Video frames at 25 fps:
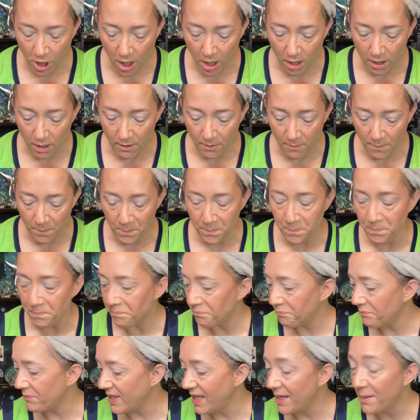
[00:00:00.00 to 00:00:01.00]
um,
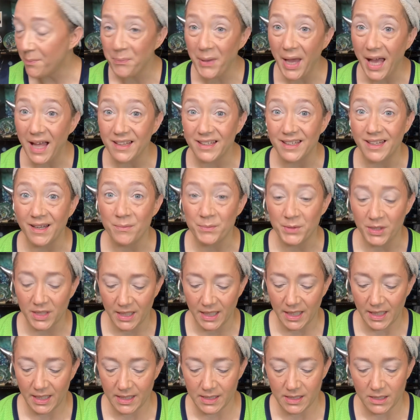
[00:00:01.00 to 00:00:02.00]
palette I'm going to
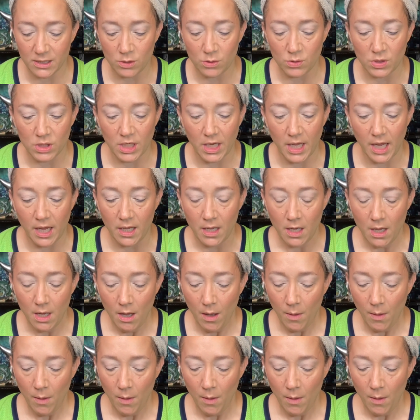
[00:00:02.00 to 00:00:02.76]
get into today.